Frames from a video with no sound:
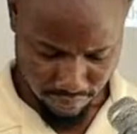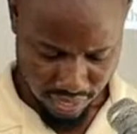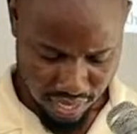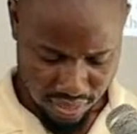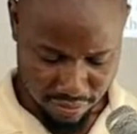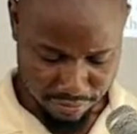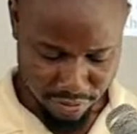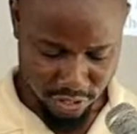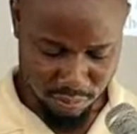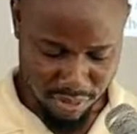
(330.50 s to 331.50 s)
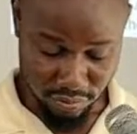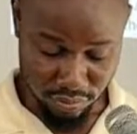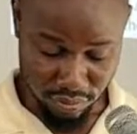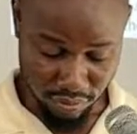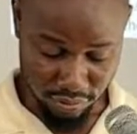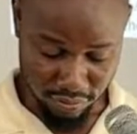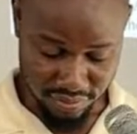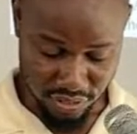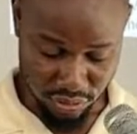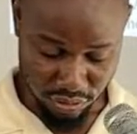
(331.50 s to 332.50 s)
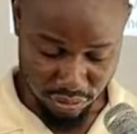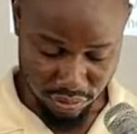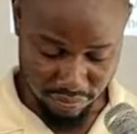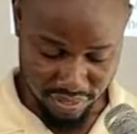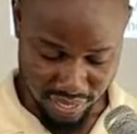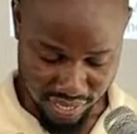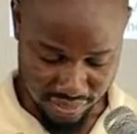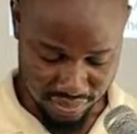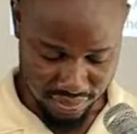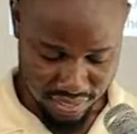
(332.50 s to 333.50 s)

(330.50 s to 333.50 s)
The first man was of the dust of the earth,